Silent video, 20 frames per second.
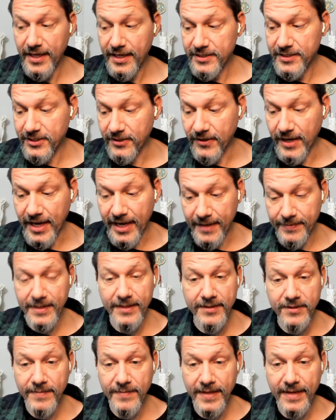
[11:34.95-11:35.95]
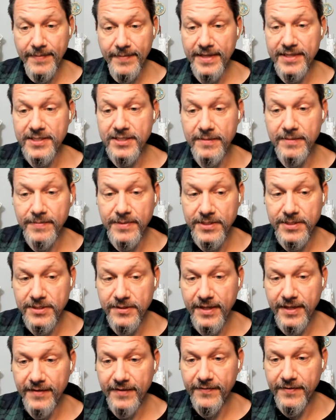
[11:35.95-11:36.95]
So I'm going to do my best to pursue
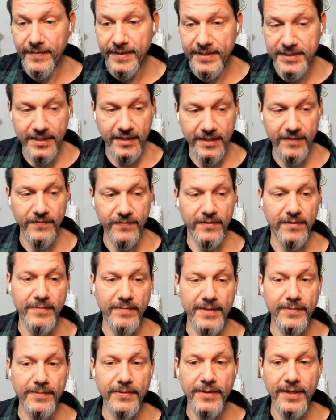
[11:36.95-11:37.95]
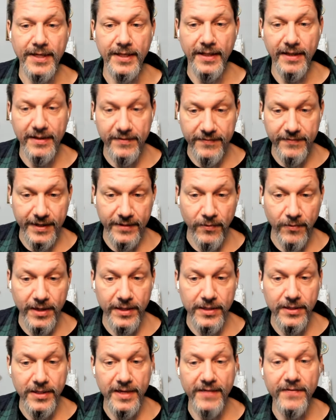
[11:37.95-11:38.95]
that for myself and the people that I love. I
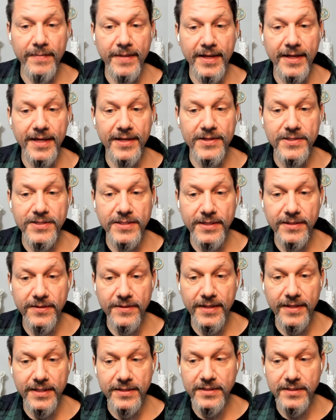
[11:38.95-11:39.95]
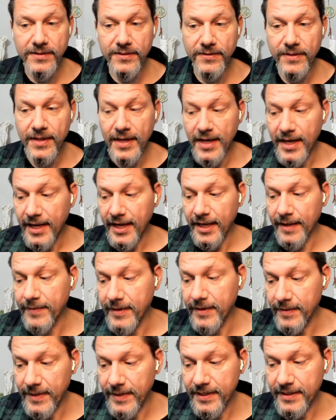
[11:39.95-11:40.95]
want everybody else to do that too. I'm going
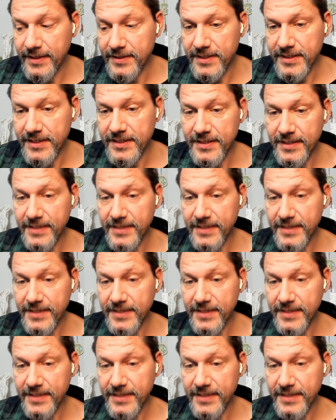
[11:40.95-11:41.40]
to make it as easy as